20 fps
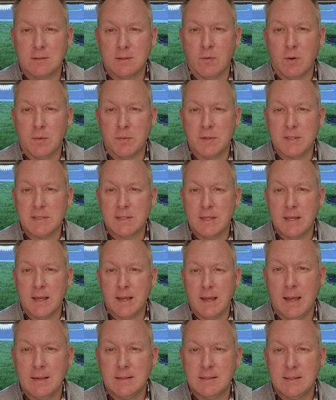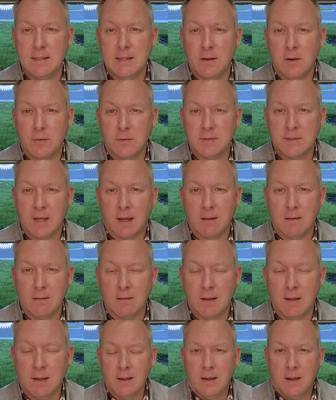one of which, the AC
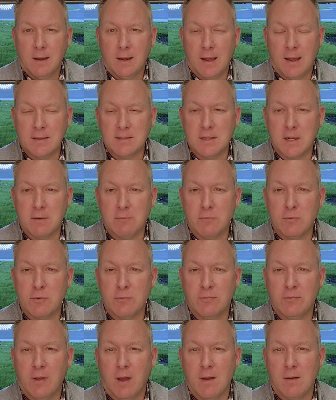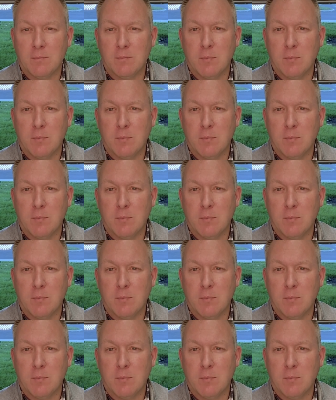Hotel, has a rooftop